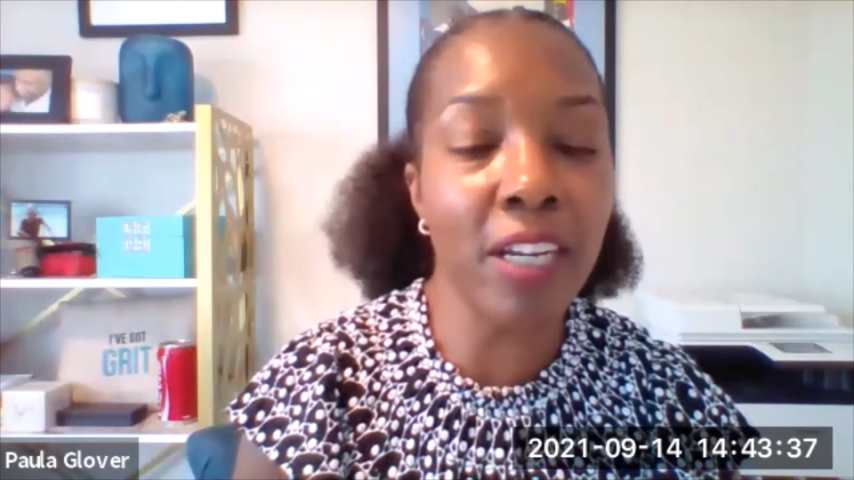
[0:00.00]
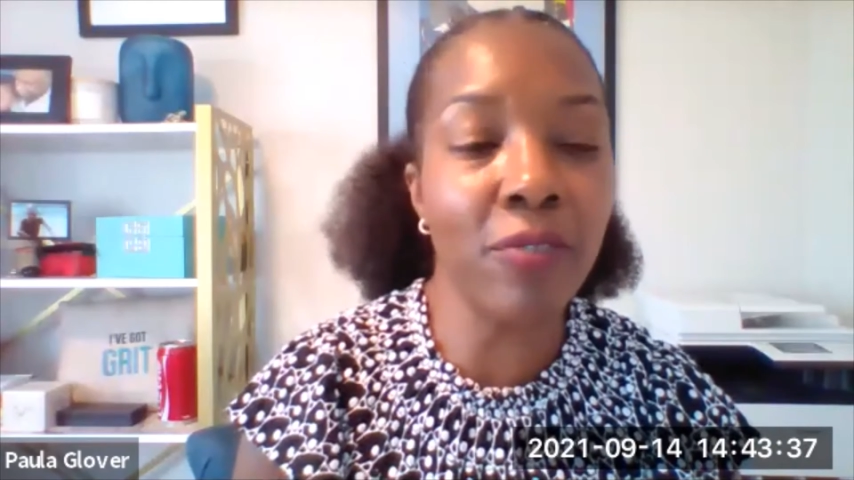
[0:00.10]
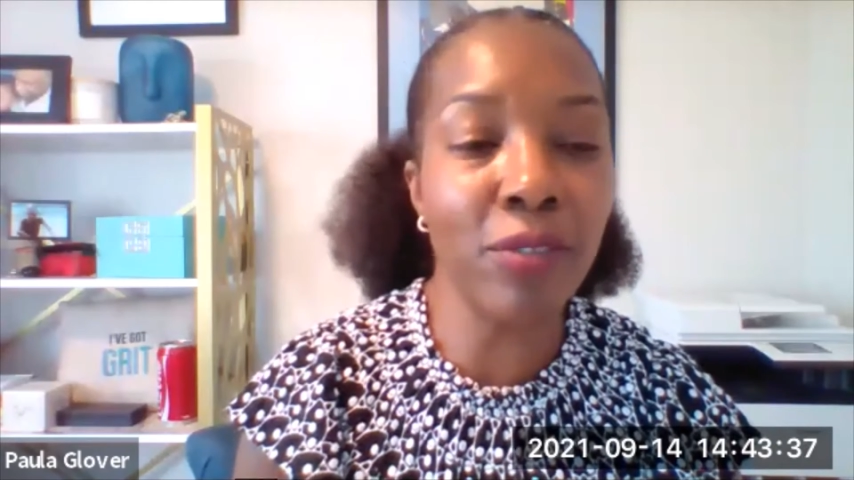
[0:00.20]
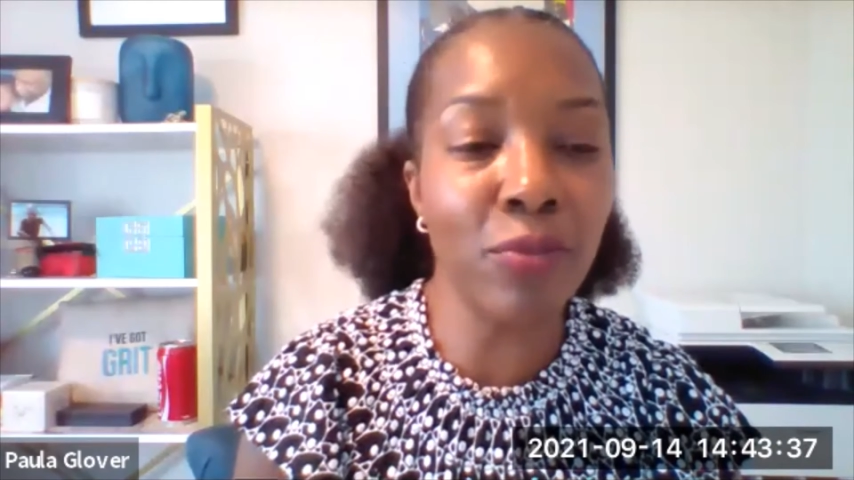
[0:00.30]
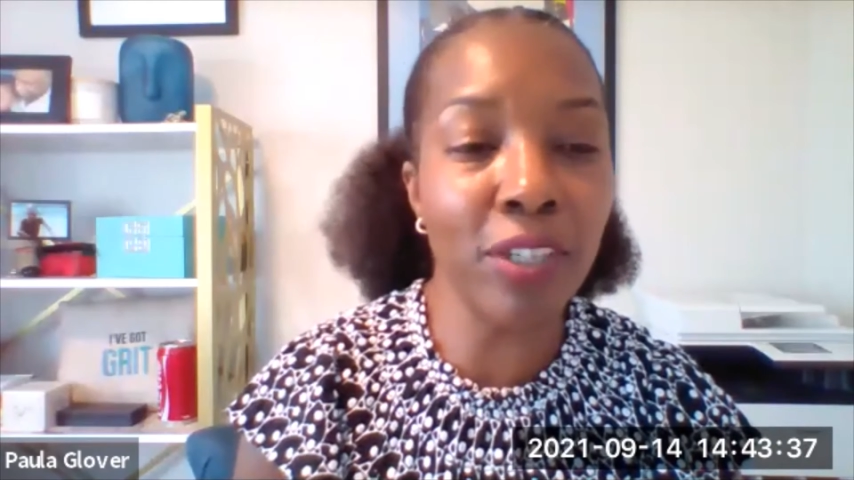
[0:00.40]

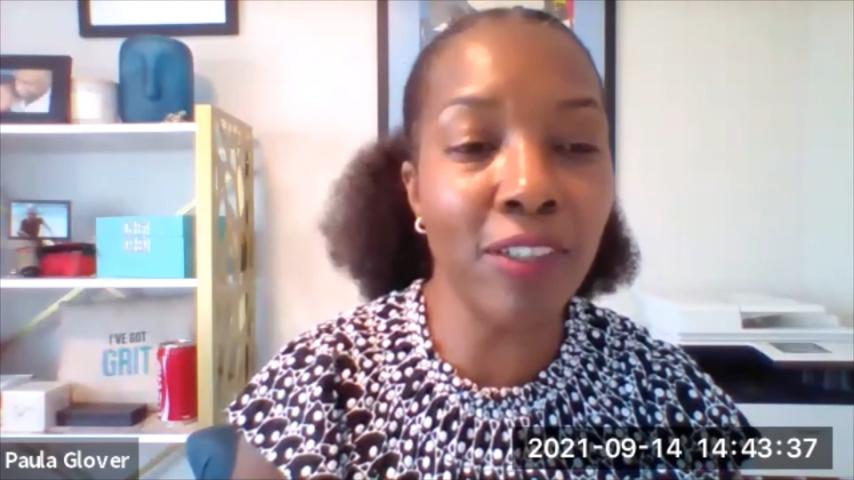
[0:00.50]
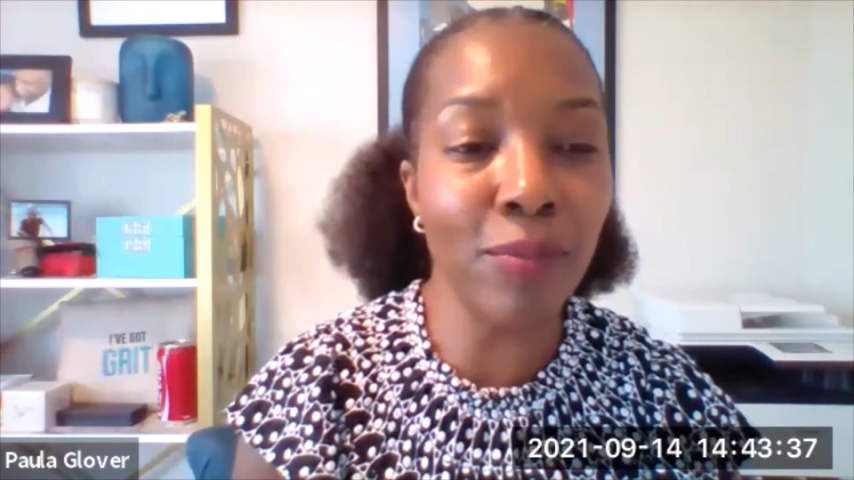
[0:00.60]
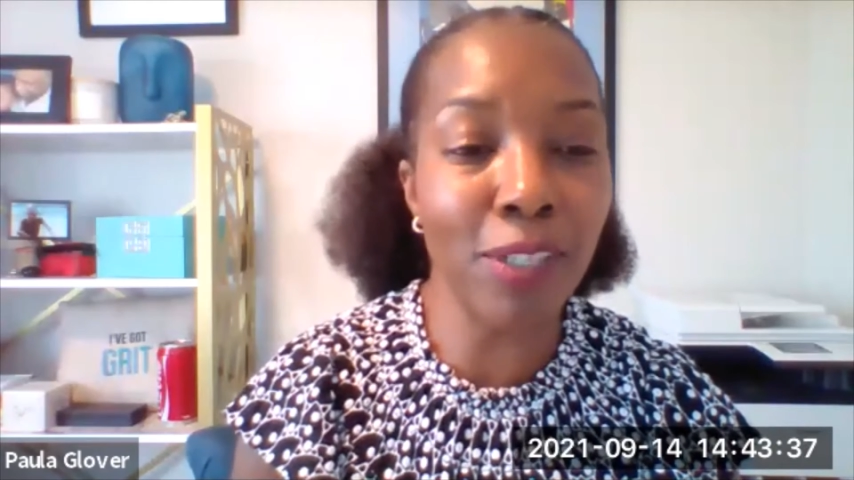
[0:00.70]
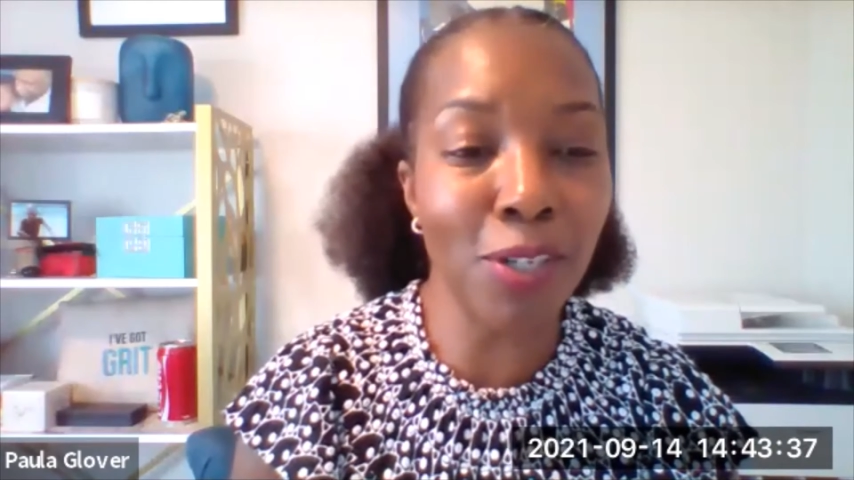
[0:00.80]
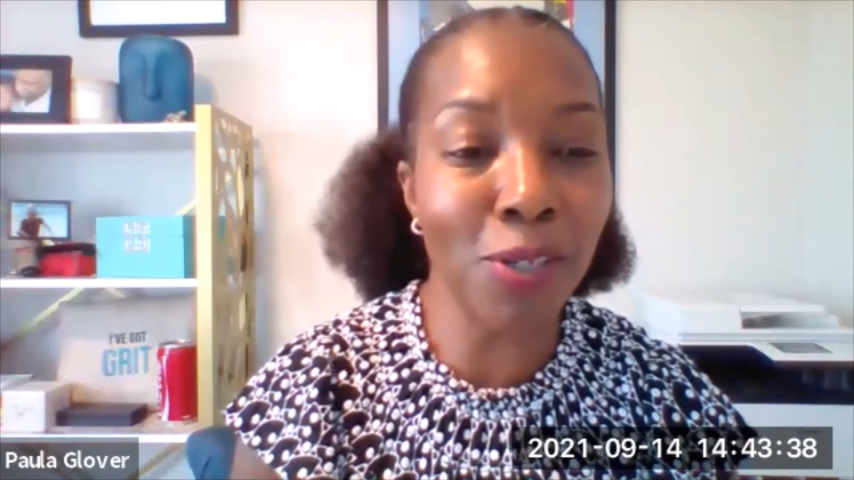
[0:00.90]
every voice
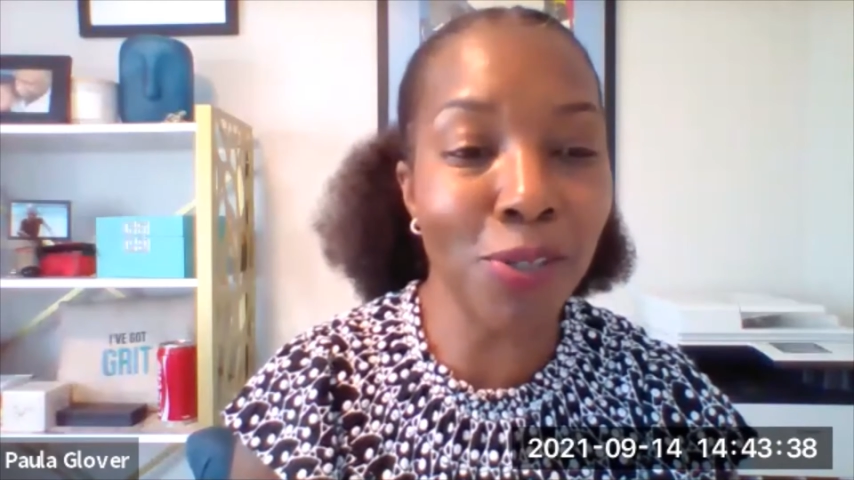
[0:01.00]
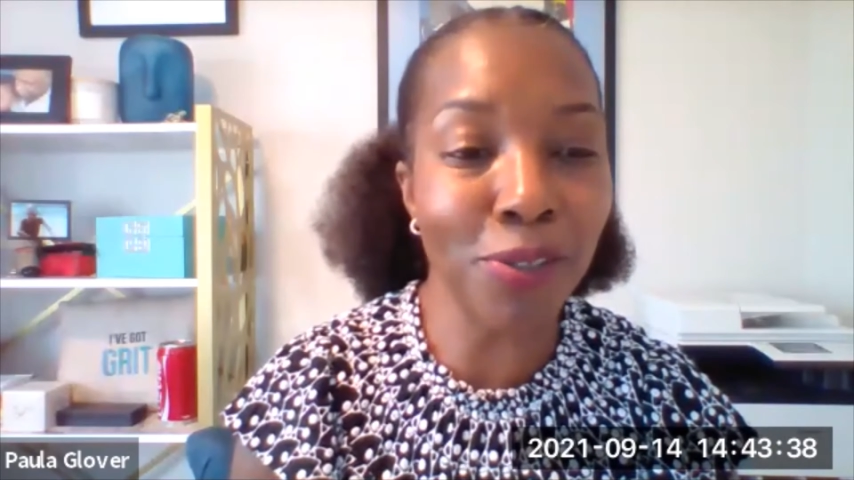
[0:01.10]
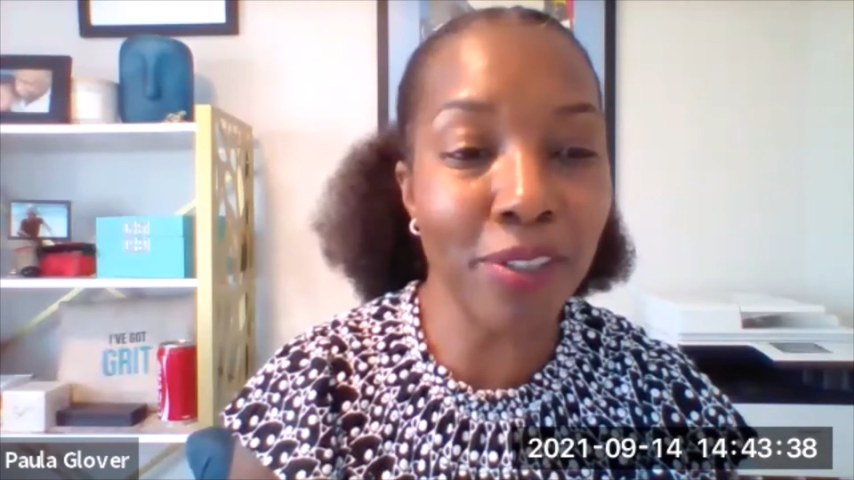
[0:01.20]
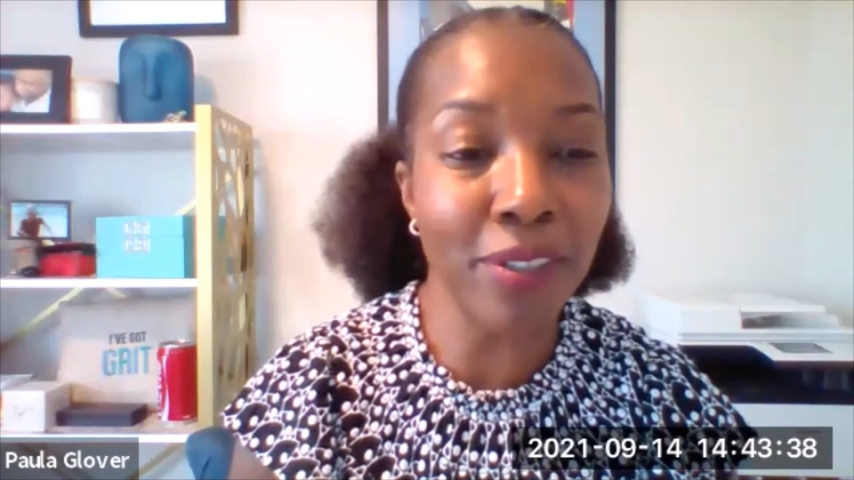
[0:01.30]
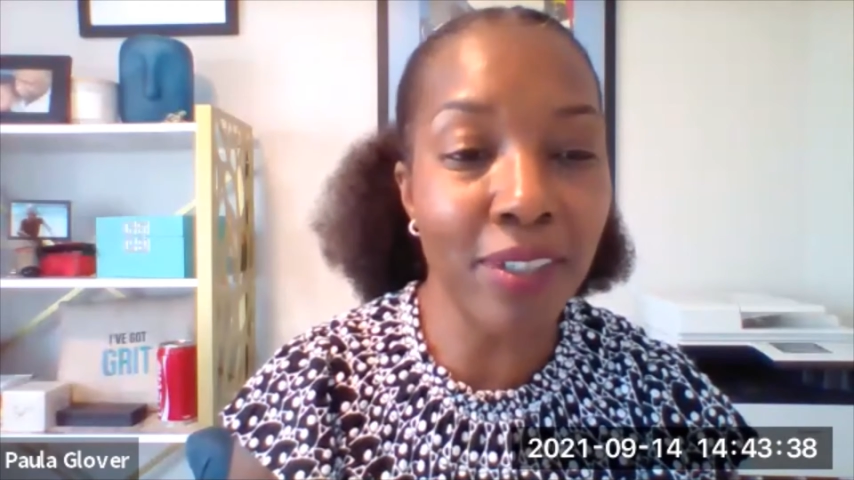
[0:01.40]
be heard.